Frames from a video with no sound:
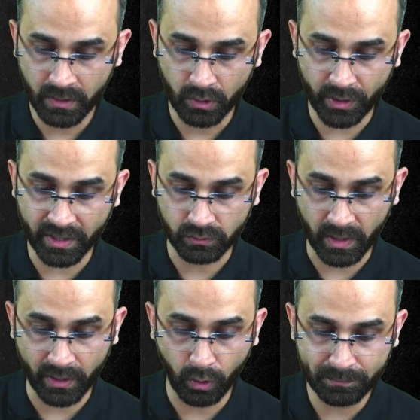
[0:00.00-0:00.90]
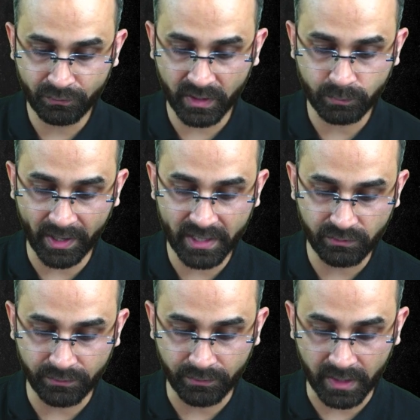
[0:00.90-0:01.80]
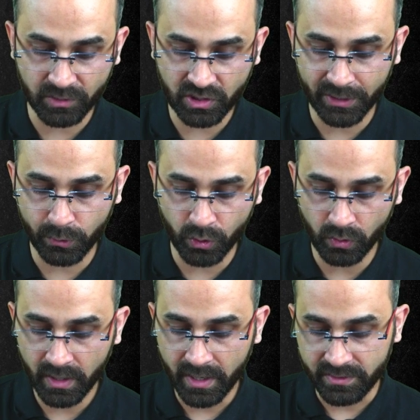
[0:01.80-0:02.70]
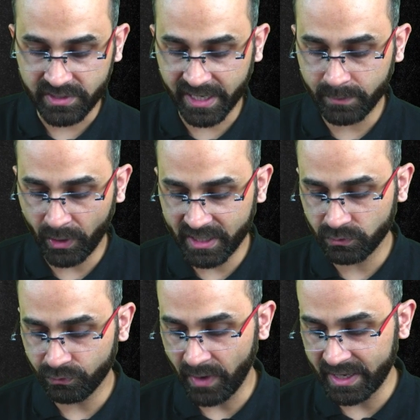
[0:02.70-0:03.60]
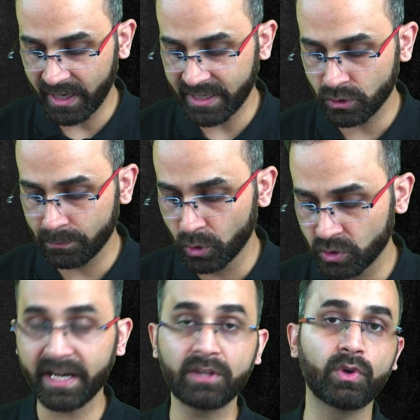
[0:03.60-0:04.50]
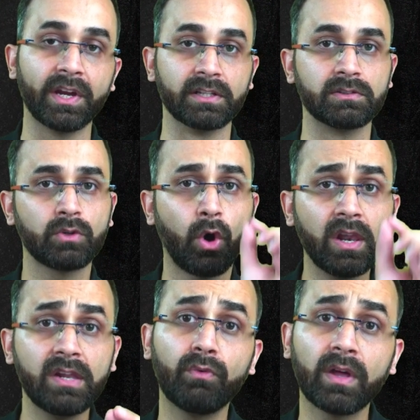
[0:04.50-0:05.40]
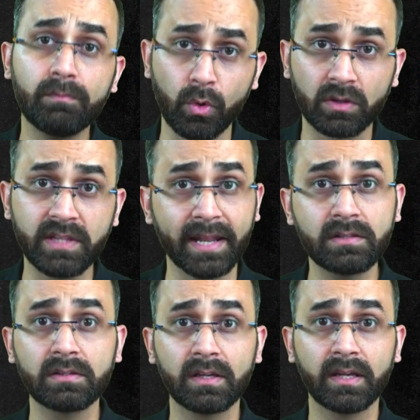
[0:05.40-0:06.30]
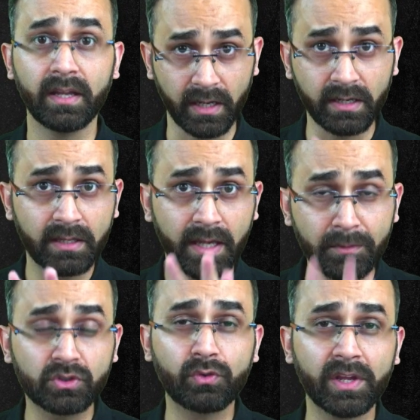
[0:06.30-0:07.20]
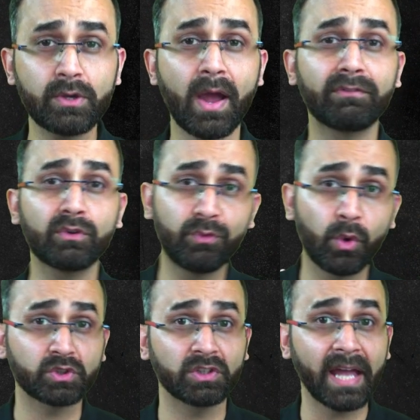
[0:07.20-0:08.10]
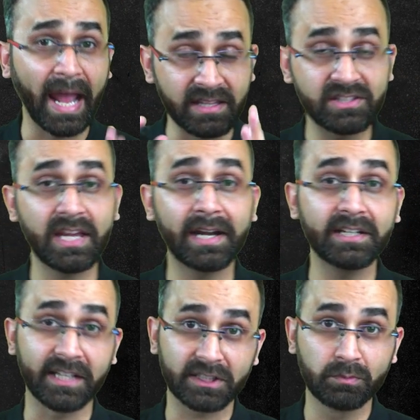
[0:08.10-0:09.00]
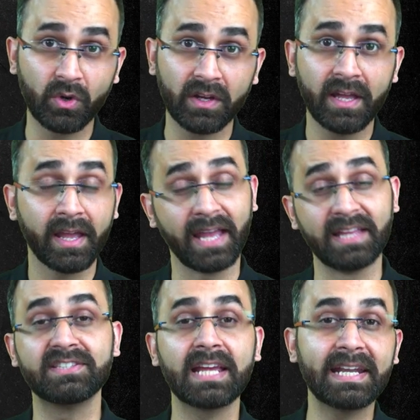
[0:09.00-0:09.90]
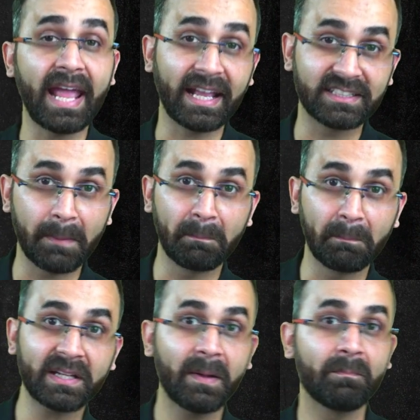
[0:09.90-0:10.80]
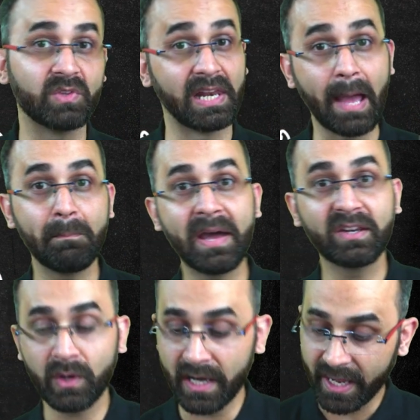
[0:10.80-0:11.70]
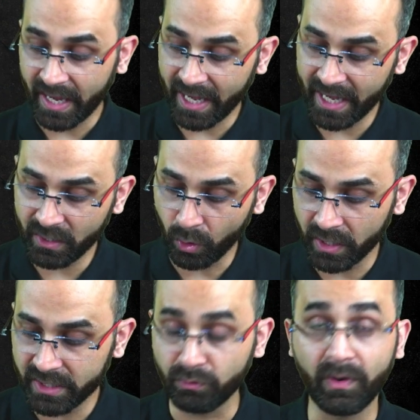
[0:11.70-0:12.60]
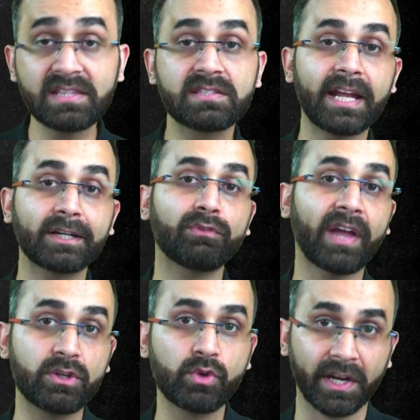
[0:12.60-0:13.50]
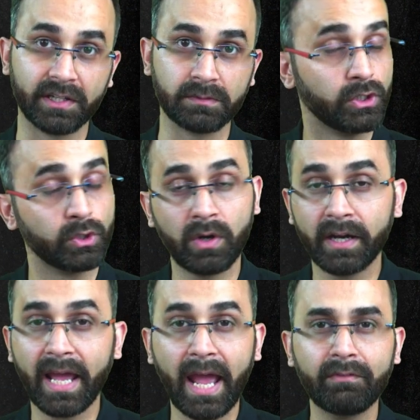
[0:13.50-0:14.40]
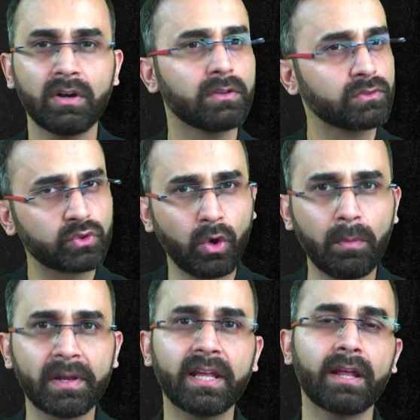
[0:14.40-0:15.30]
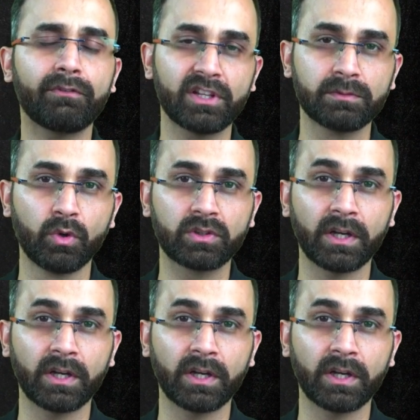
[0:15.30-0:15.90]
Okay, so I hope first point is very much clear to you. Second point is finalize your books and educators. Only one book, that is in chemistry, you have to focus on the NCERT textbook, NCERT exemplar, the lab manual, and only one set of educators. Do not have so many reference books